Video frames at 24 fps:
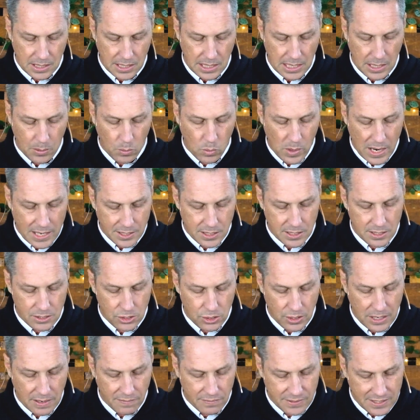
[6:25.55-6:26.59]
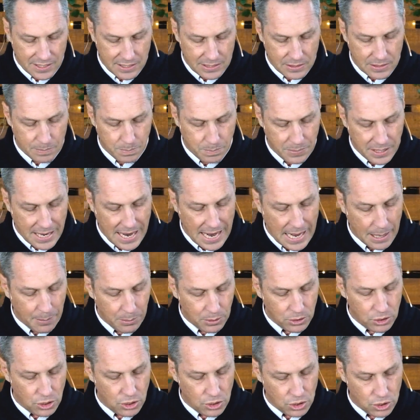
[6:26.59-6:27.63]
He wanted to have been
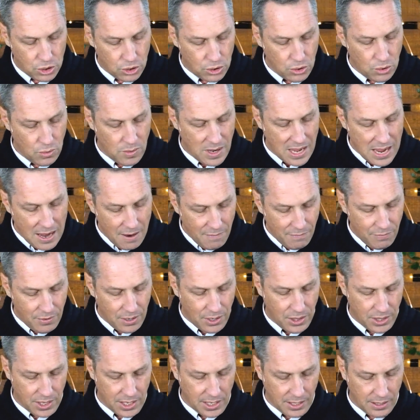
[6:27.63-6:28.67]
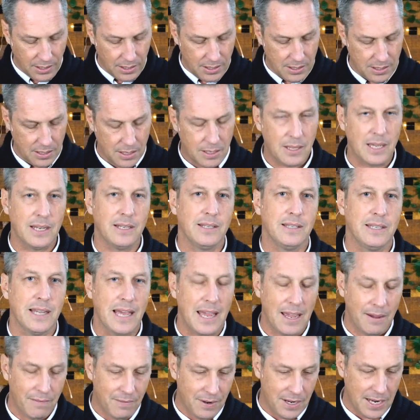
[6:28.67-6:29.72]
able to do everything that
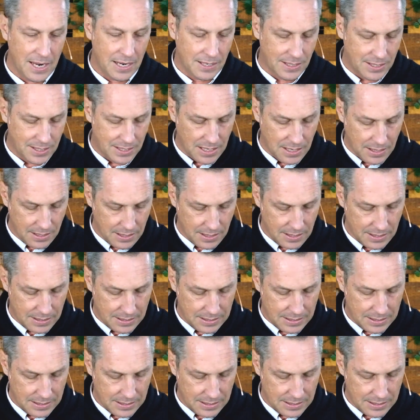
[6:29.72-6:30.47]
David had said.